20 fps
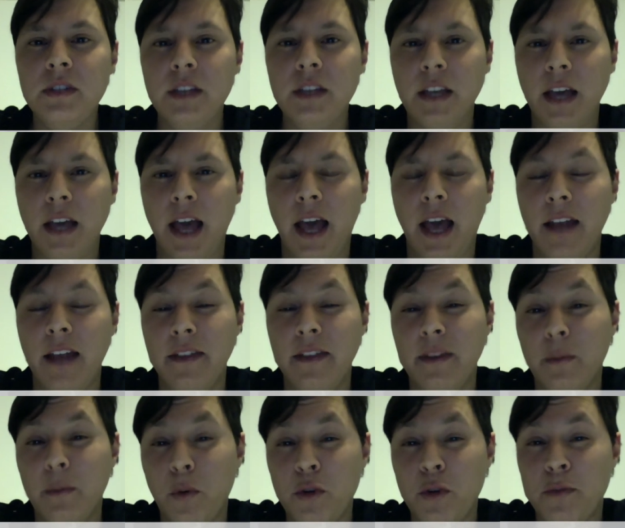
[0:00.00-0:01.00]
And
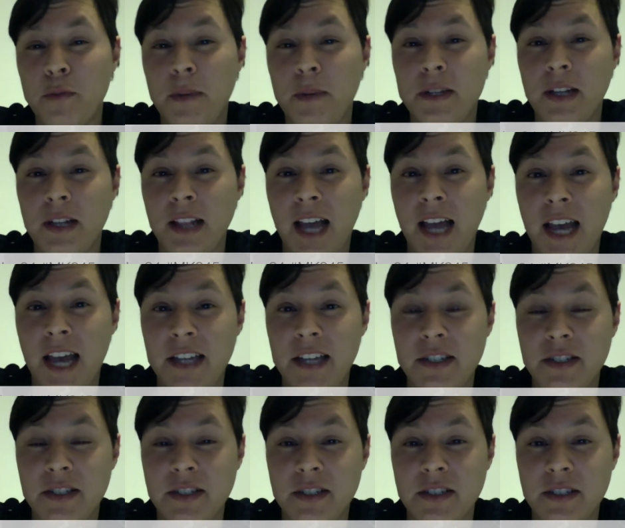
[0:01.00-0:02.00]
the more
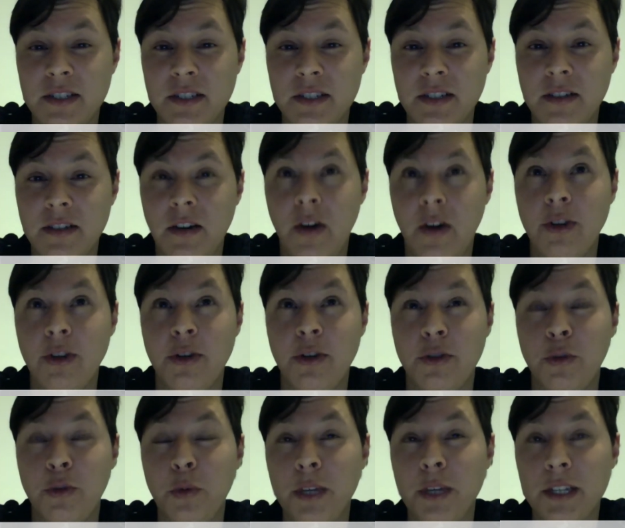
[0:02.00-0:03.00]
specialized are your
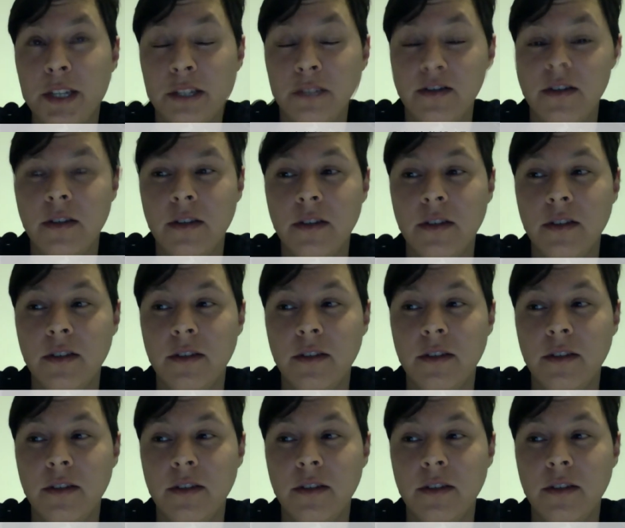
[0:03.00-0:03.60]
tweets,